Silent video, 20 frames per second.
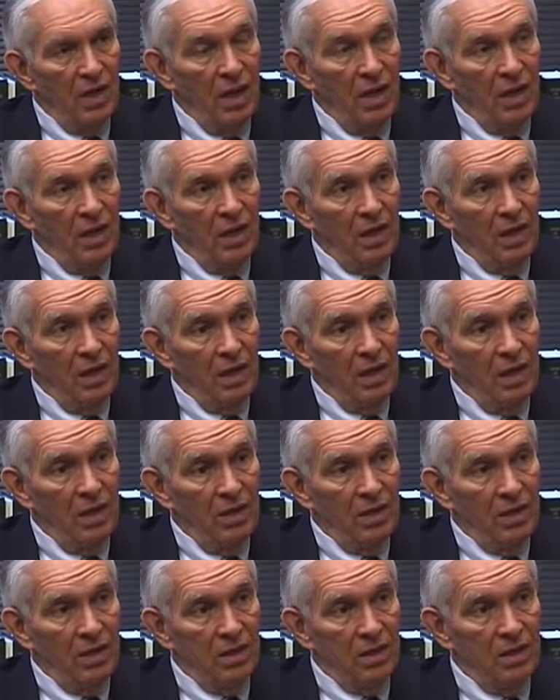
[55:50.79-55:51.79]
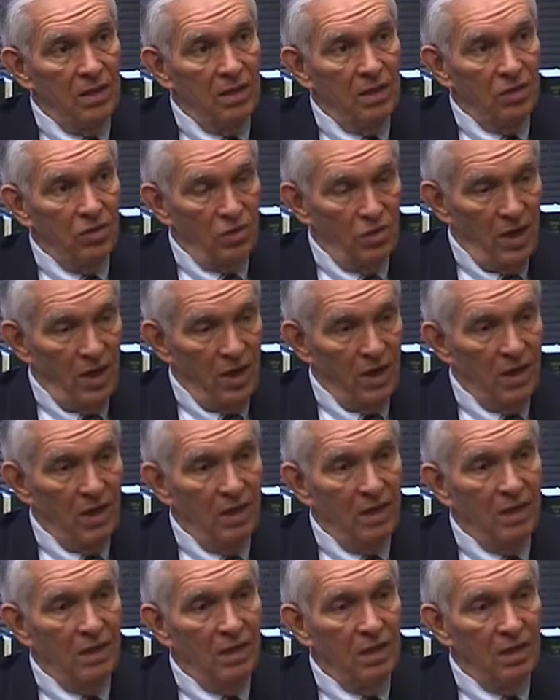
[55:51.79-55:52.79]
and then later Jack
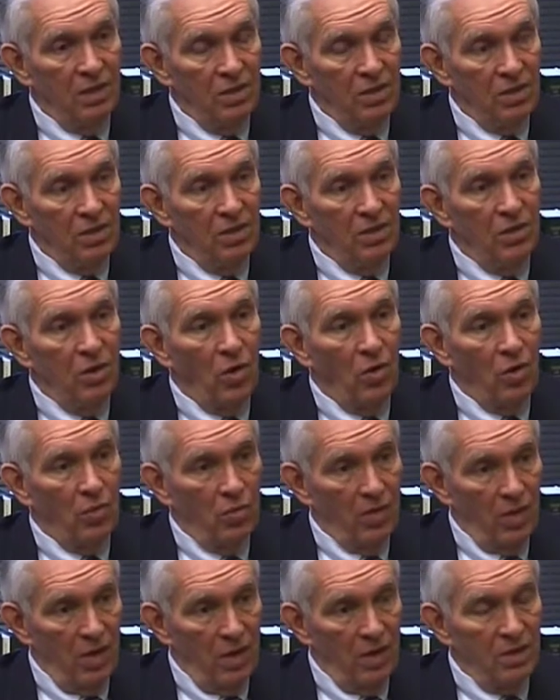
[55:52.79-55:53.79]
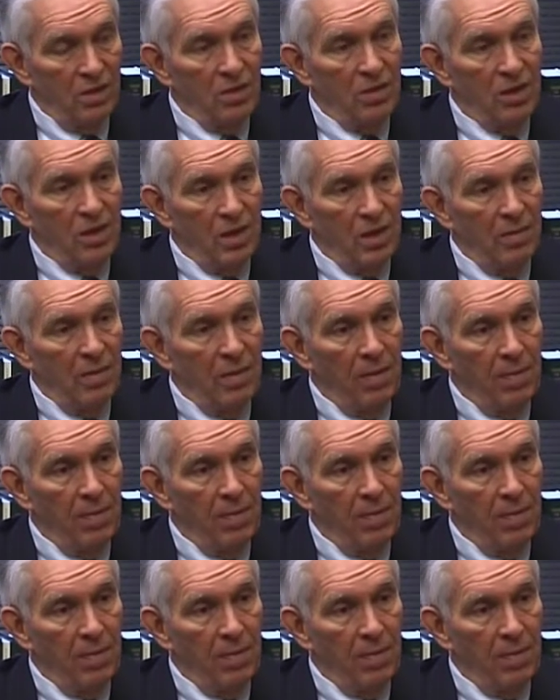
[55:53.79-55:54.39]
and his daughter were there to see him.